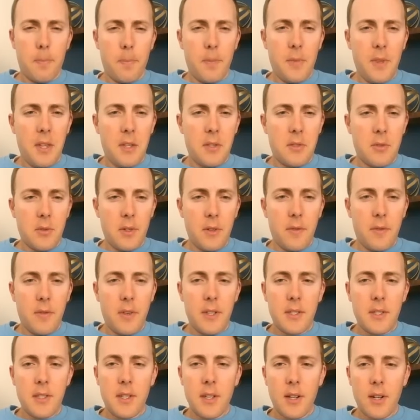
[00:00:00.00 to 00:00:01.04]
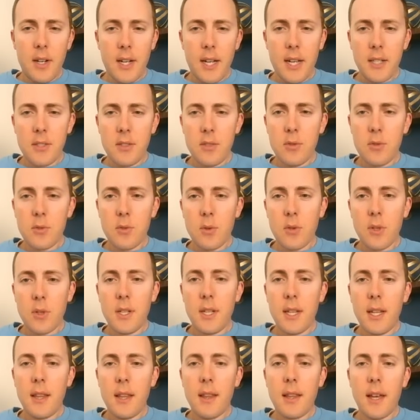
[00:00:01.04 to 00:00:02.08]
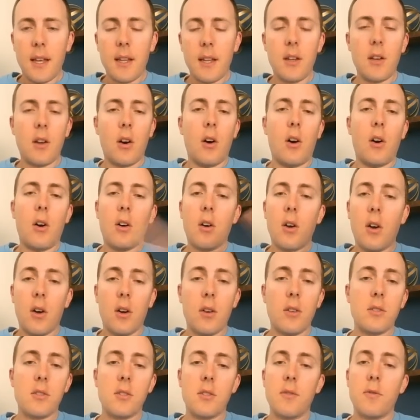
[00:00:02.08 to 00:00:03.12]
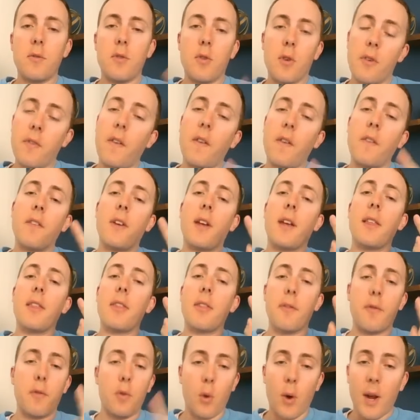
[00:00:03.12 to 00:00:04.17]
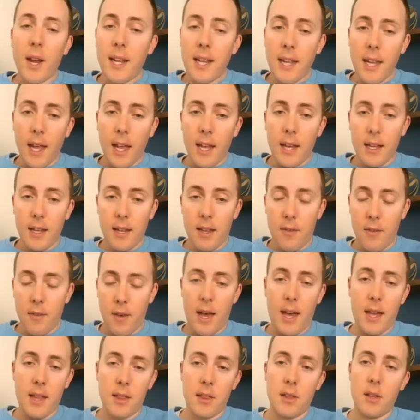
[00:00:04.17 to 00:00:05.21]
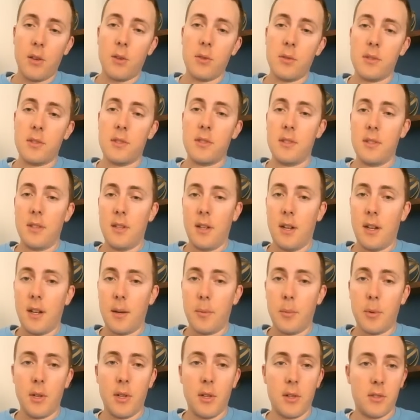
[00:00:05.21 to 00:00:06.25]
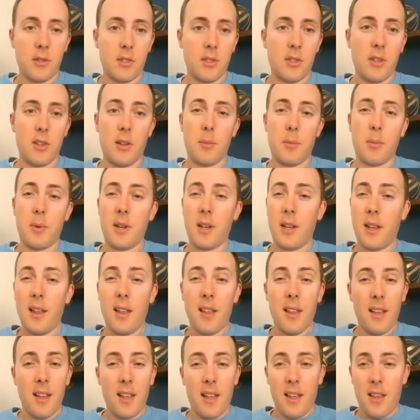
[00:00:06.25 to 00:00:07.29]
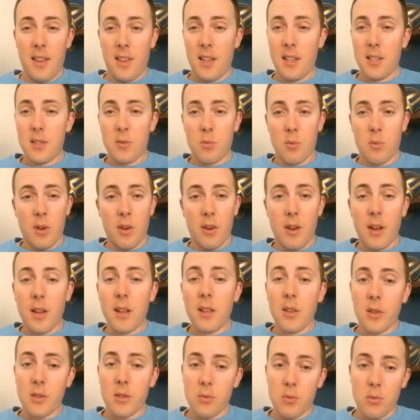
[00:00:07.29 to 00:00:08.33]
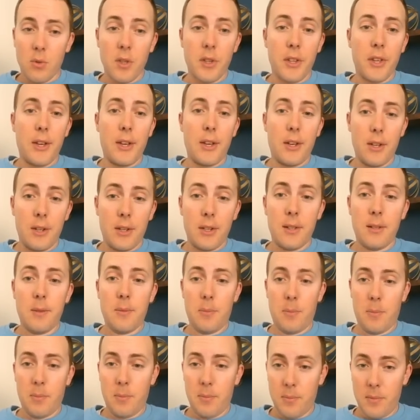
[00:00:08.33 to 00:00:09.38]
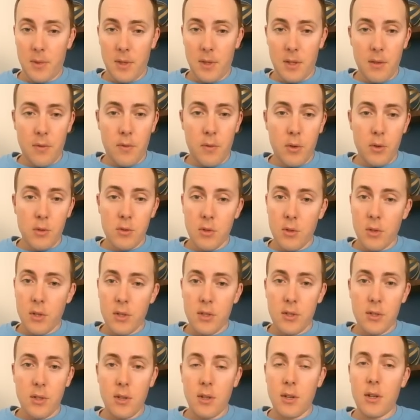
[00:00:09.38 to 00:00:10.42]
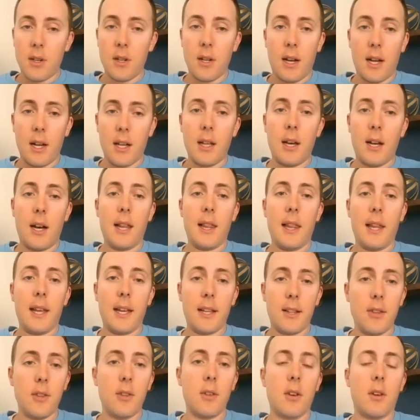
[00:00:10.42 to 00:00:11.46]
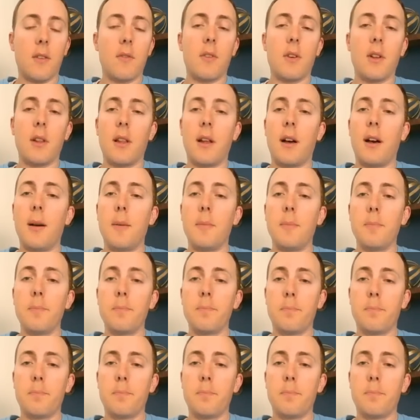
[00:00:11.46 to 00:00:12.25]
These sort of vents here, I guess you sort of need that in all cars. The 458, the 488 have had those, but it looks good. But this rear end looks really good. The diffuser looks good. I like the look of it a lot.